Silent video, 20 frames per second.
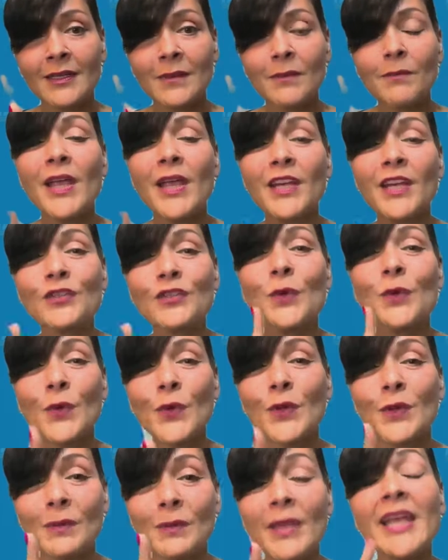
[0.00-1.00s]

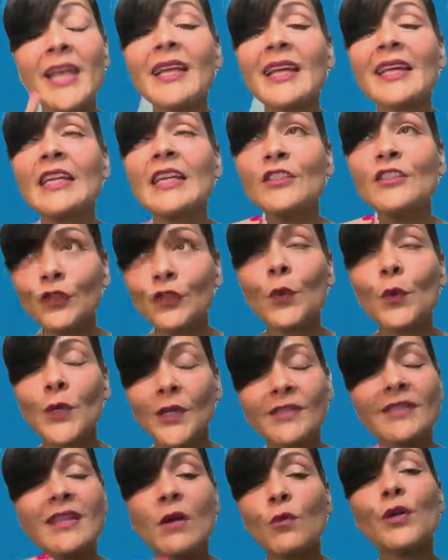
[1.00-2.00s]

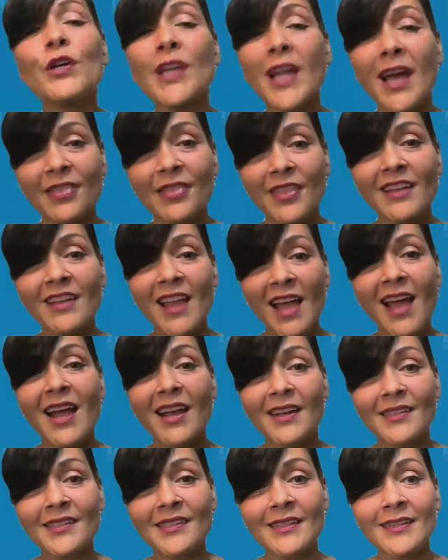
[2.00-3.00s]
ensures that we're not the
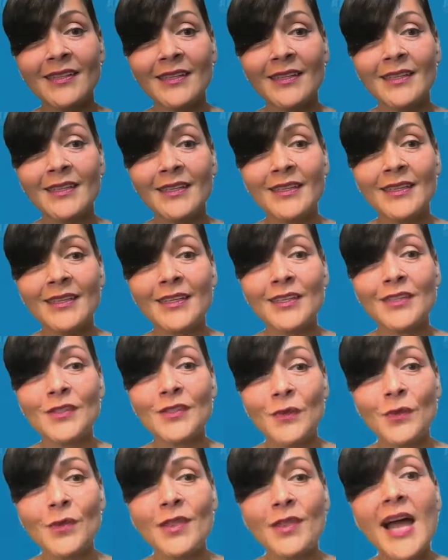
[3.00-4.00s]
last.
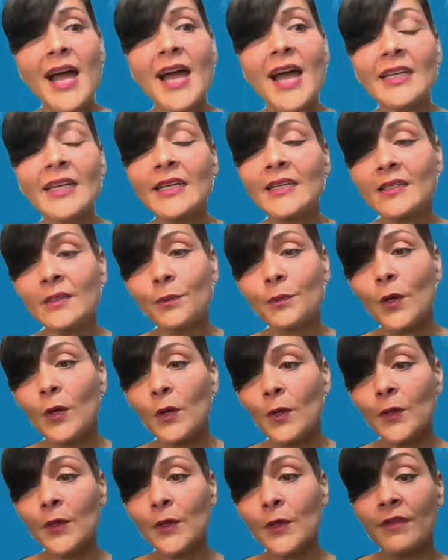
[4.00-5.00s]
So that is
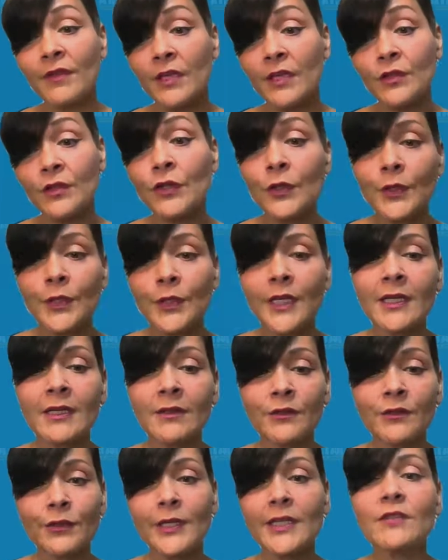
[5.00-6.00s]
part of the journey
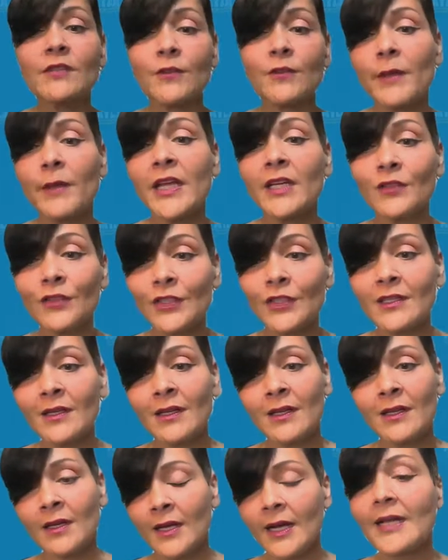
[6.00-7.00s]
of transformation.
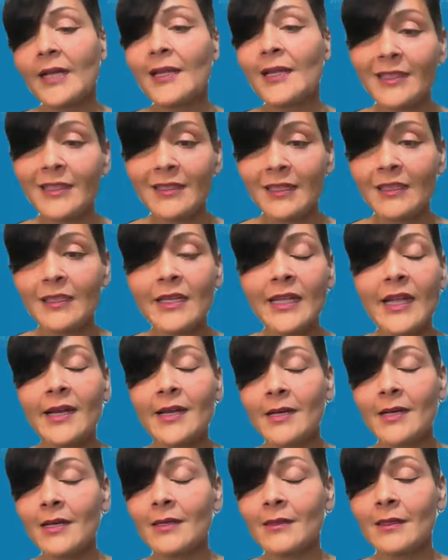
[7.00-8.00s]
I like to look at
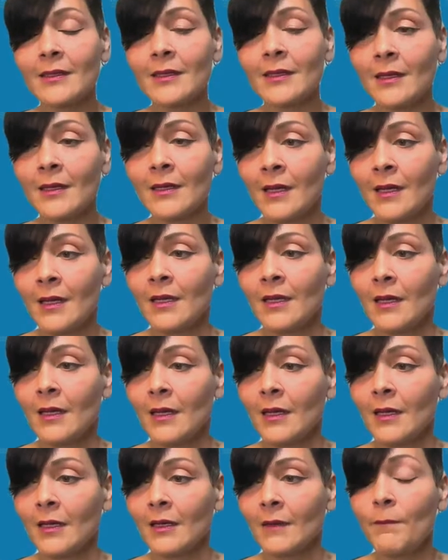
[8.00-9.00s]
it as a
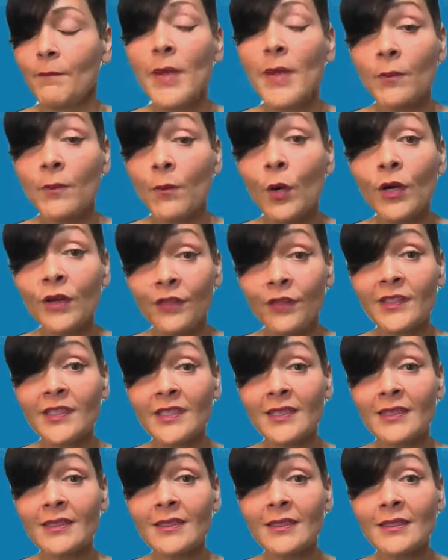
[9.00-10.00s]

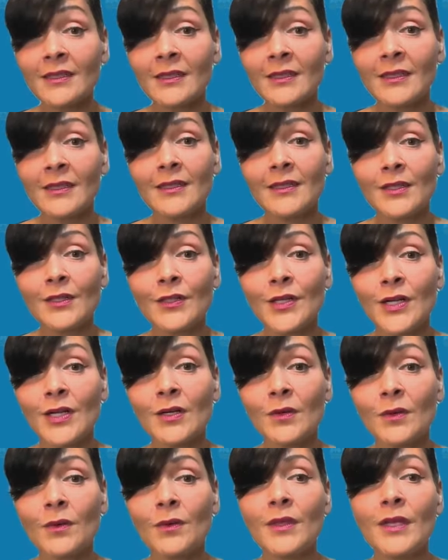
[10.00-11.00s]
metamorphosis.
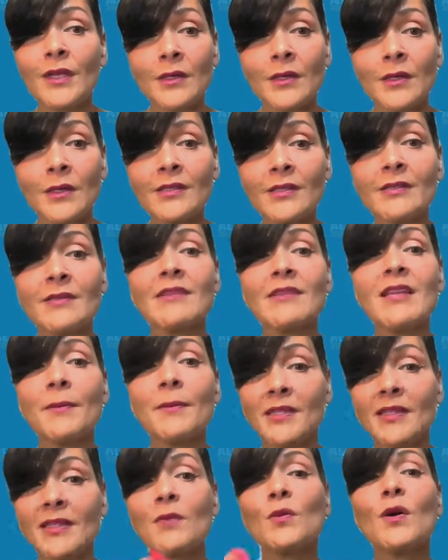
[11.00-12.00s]
There are
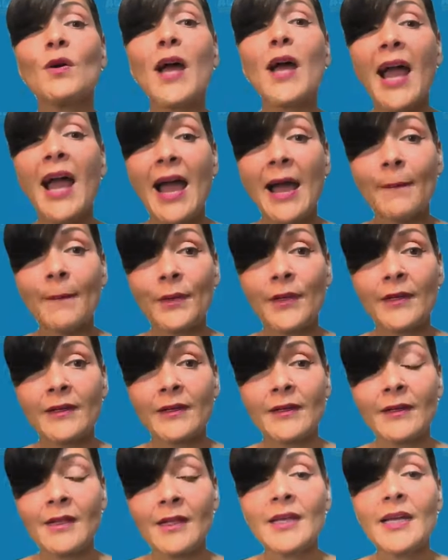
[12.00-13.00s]
steps that will
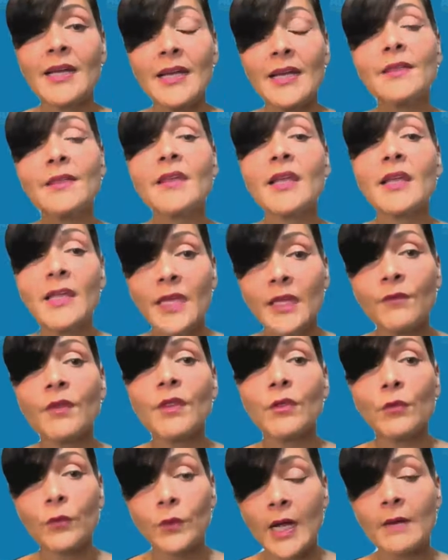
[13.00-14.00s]
happen. And I think
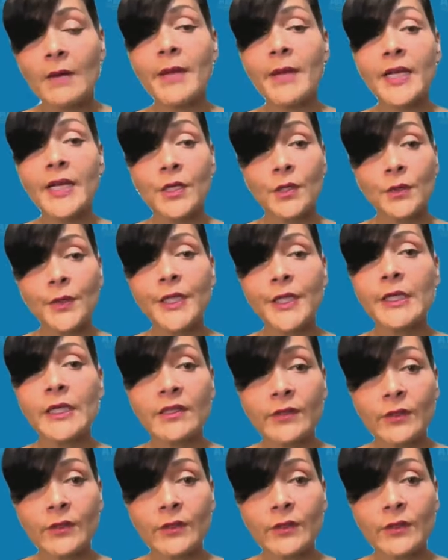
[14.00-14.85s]
even throughout my career as